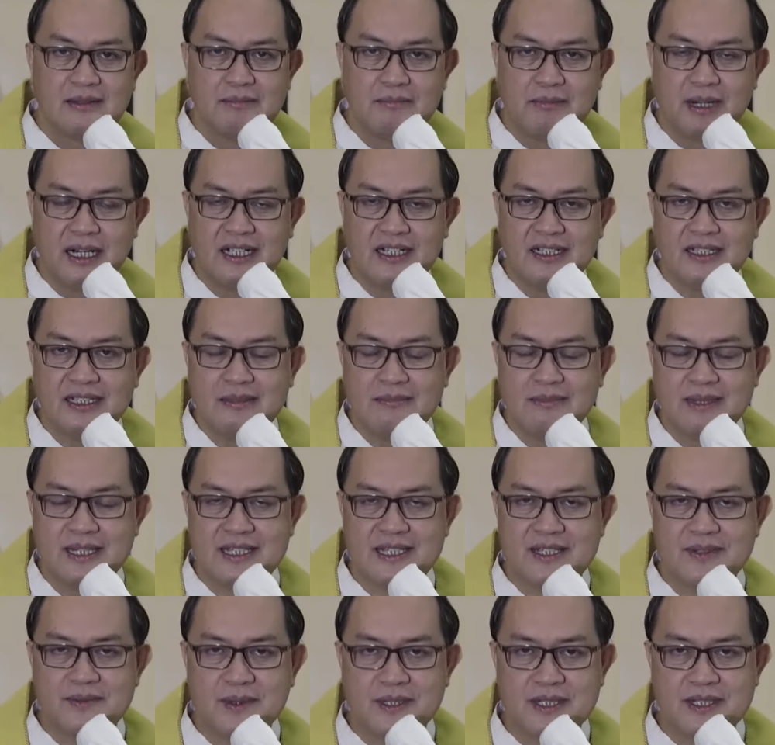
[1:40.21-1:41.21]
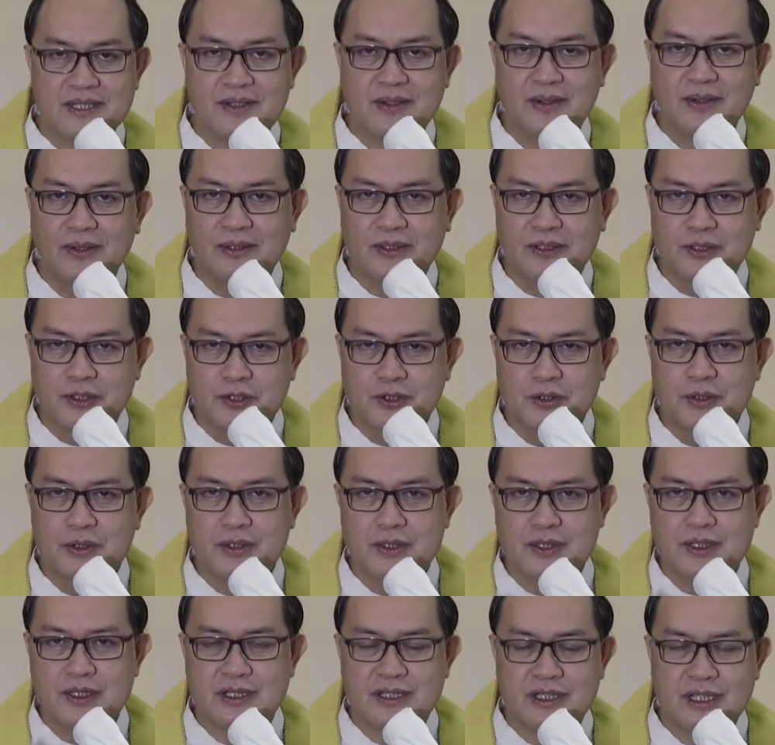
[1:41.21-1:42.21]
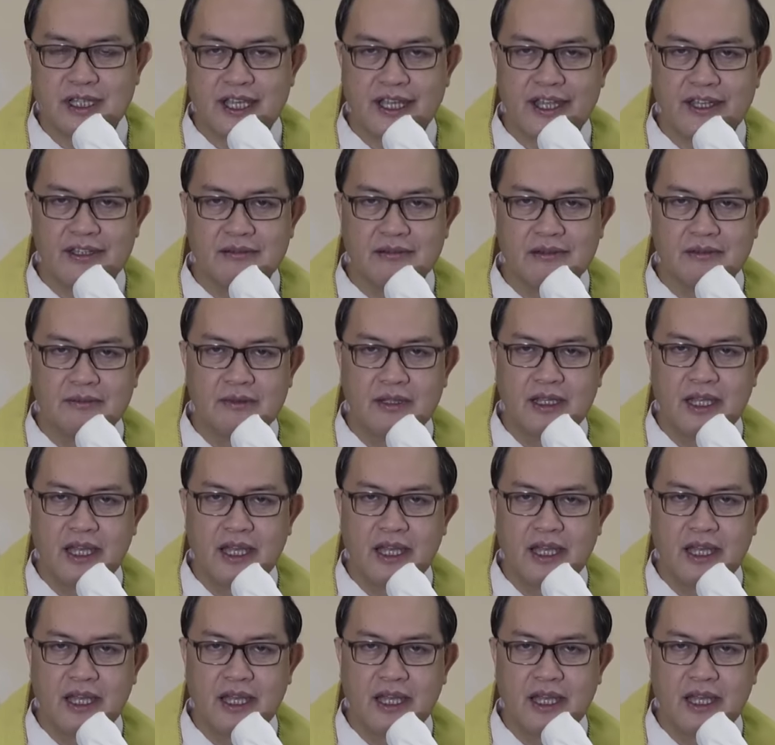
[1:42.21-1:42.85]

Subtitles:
Barnabas was called Zeus and